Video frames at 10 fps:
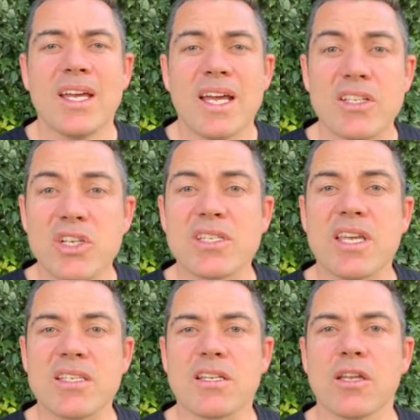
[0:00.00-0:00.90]
it just
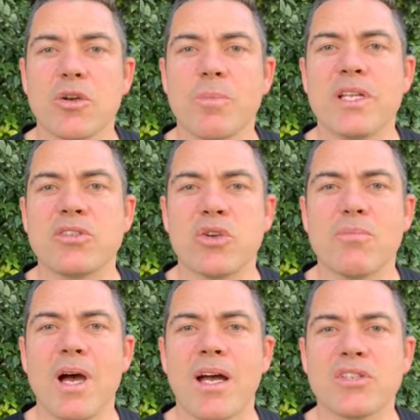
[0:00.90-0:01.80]
gets a little bit too
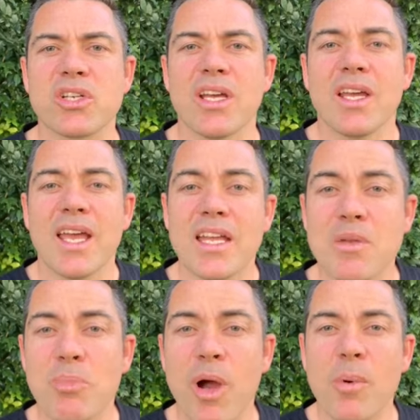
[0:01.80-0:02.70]
much. And
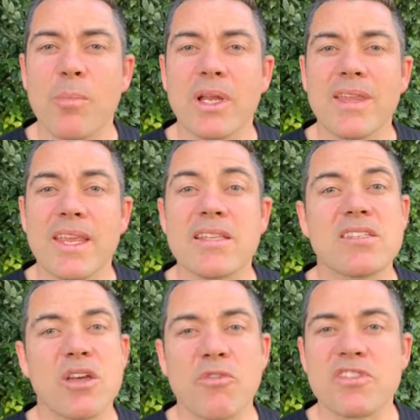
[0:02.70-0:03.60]
you're probably then
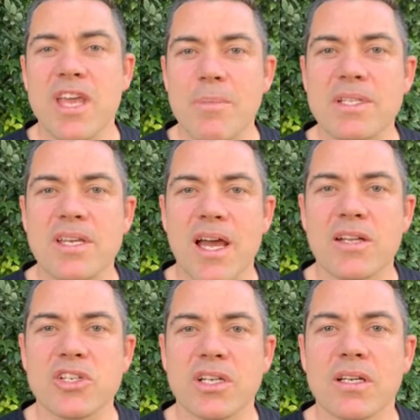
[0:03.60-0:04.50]

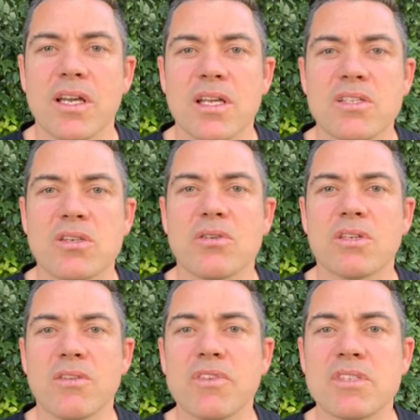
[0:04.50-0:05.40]
self-sabotaging to
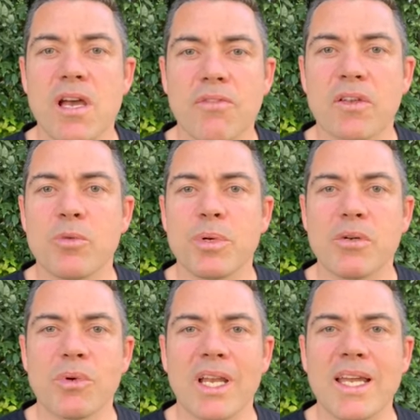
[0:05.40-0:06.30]
give yourself a little bit
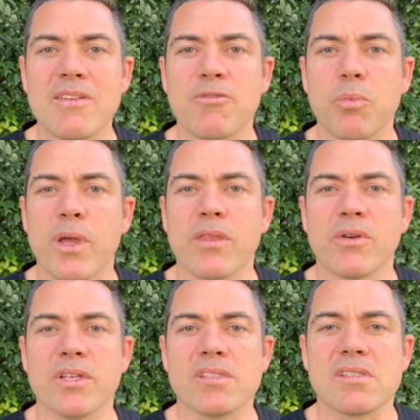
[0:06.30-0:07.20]
of relief,
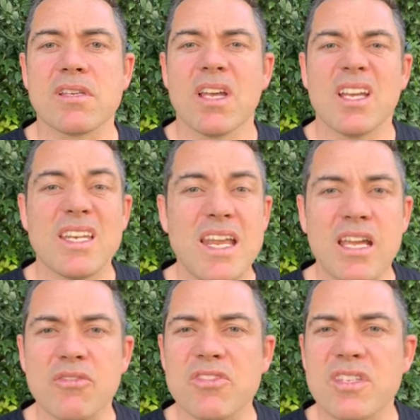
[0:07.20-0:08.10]
whether it's
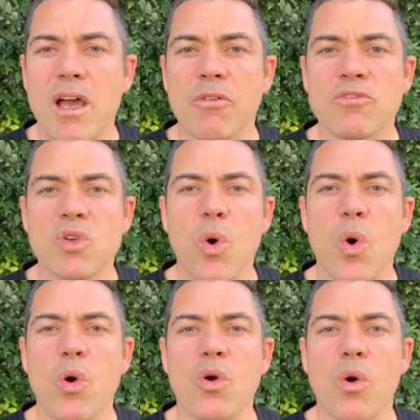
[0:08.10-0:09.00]
negative
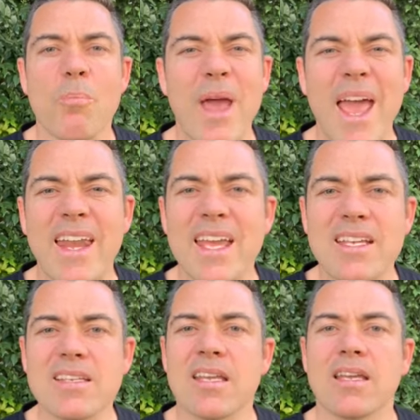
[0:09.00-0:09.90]
self-talk or bad
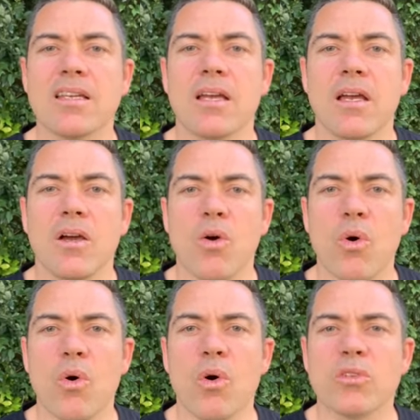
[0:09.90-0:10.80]
eating
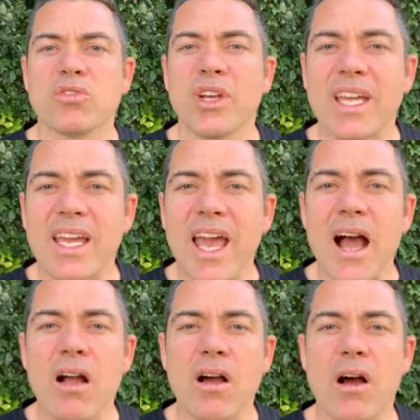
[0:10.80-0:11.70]
or drinking
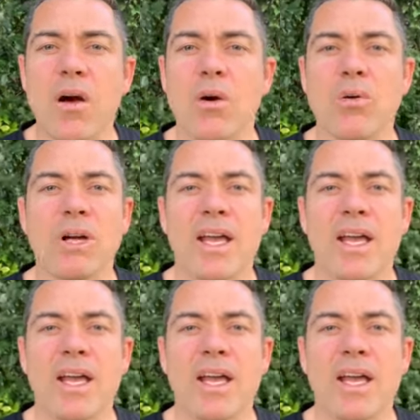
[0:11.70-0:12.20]
alcohol